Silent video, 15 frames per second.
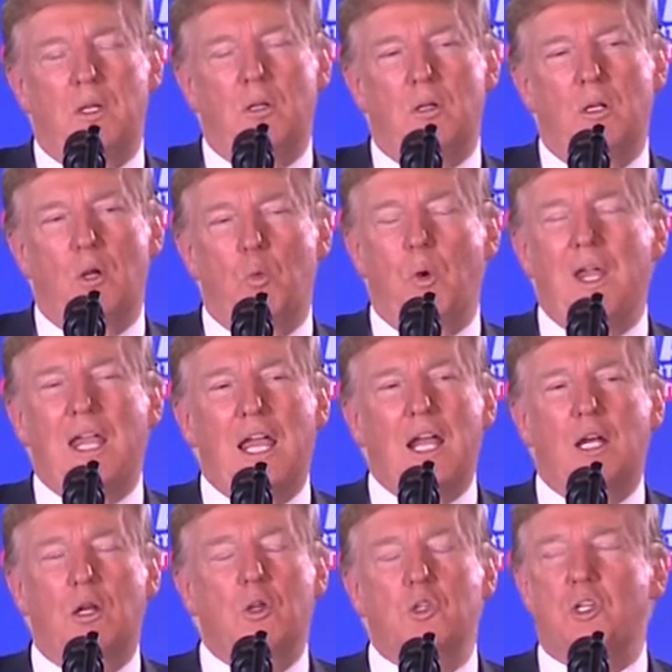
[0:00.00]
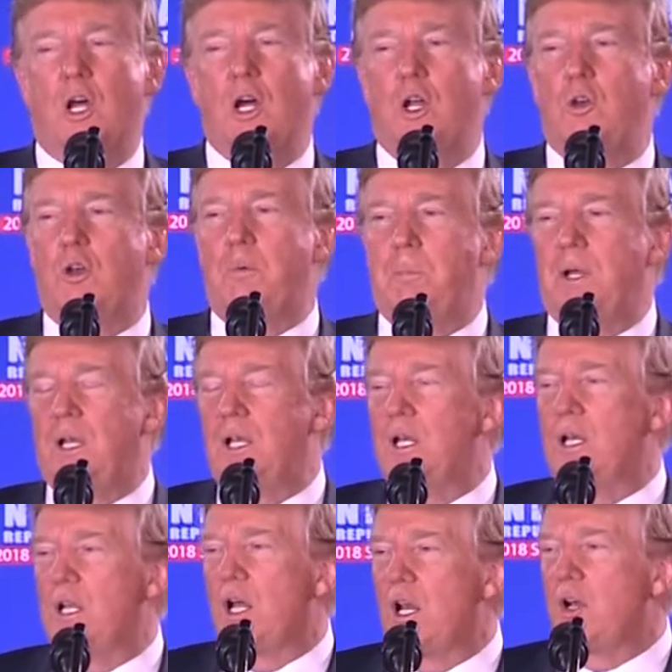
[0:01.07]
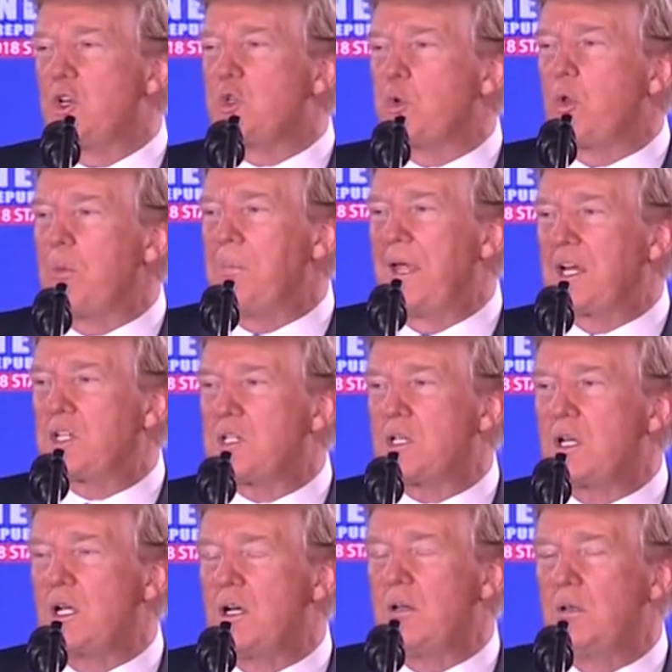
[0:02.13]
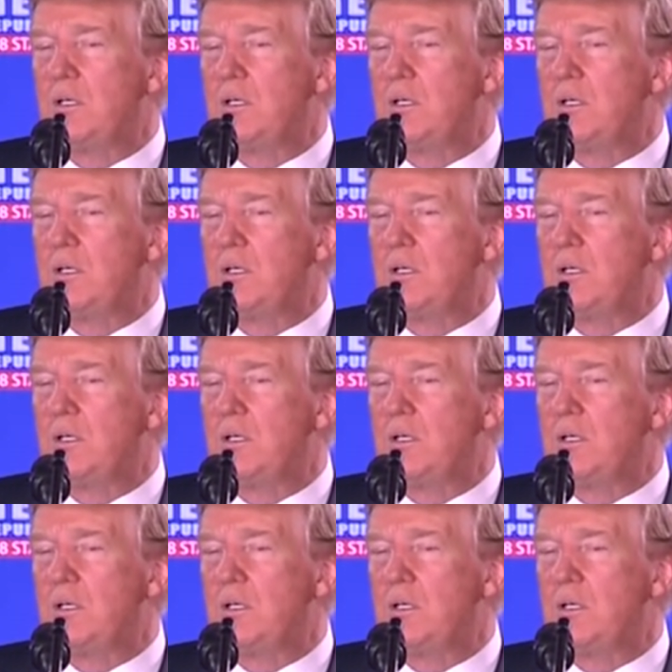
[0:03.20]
Union. We can't lose $100 billion with Mexico.